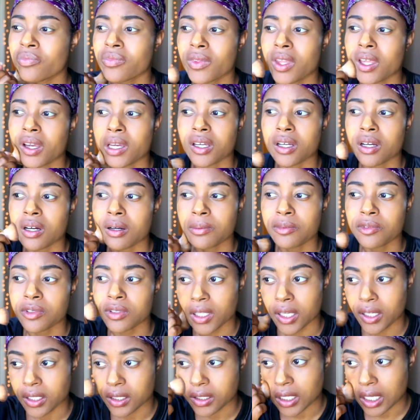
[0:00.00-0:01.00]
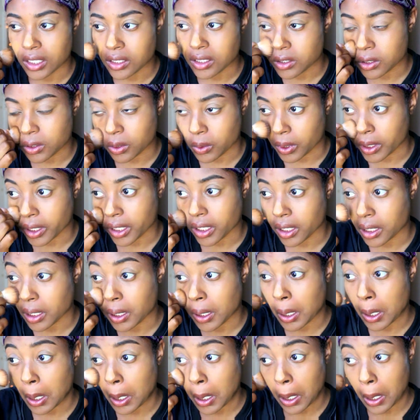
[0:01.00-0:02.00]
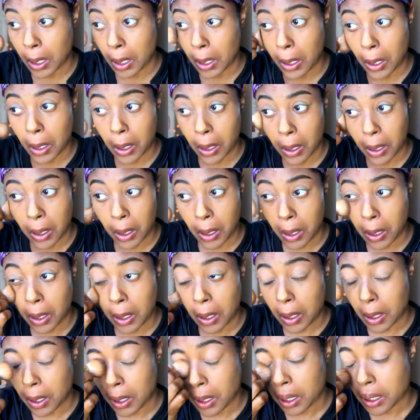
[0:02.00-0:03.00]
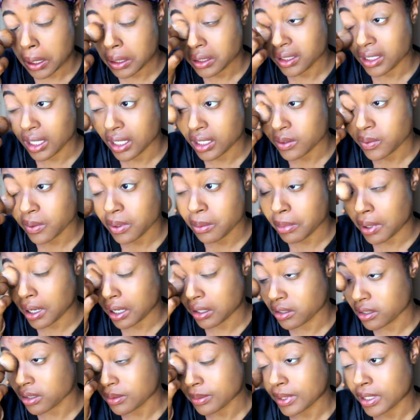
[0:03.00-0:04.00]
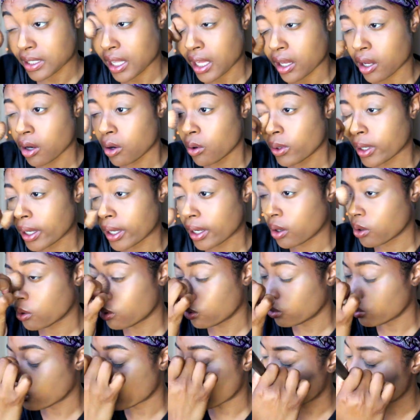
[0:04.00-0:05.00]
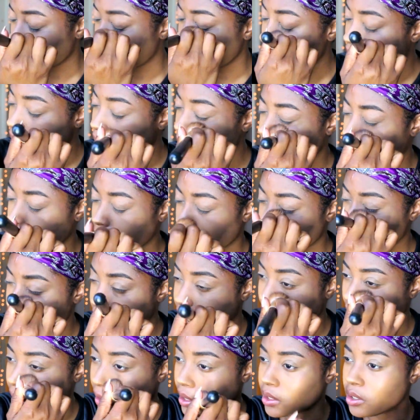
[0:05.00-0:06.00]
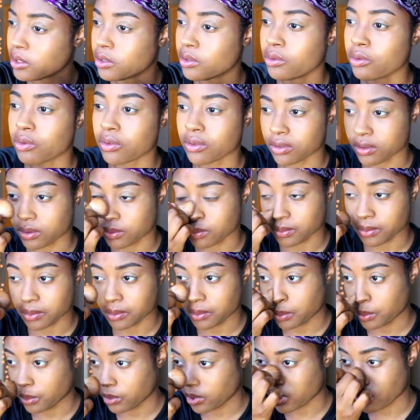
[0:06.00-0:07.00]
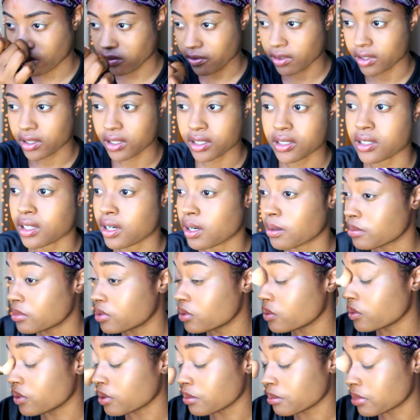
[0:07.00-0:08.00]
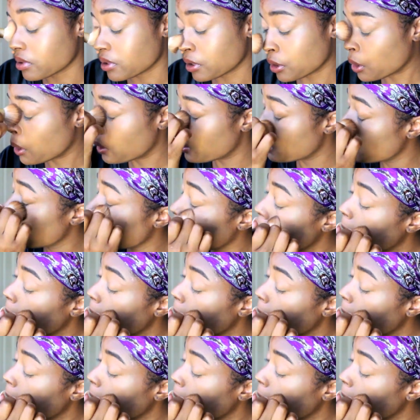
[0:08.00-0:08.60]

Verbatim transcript: Like, come on, like, that's annoying. That's what bothers me. Like, okay, cool. I don't mind updating you on whatever it is that I'm doing, but